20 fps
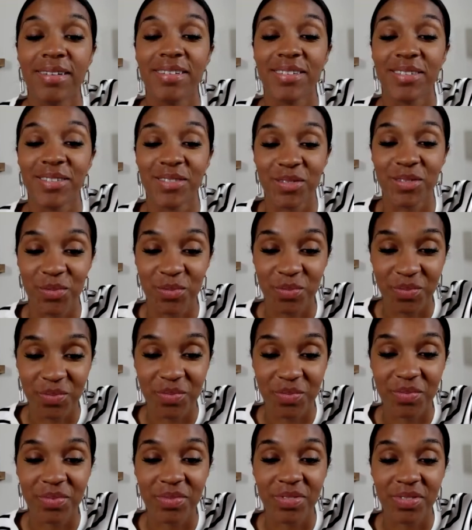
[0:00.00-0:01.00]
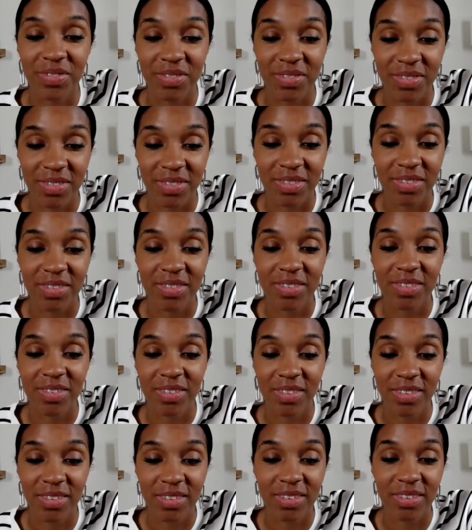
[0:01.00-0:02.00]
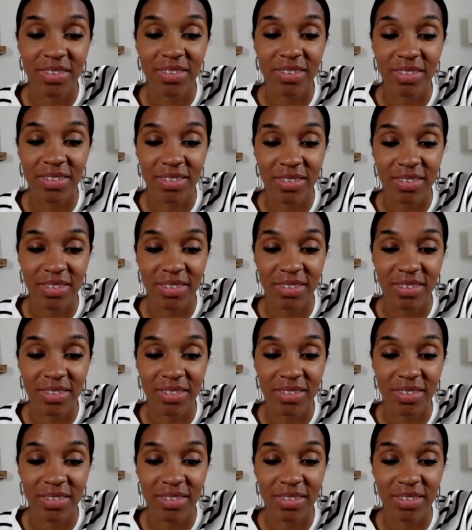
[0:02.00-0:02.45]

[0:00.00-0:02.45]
to learning how to trade to now having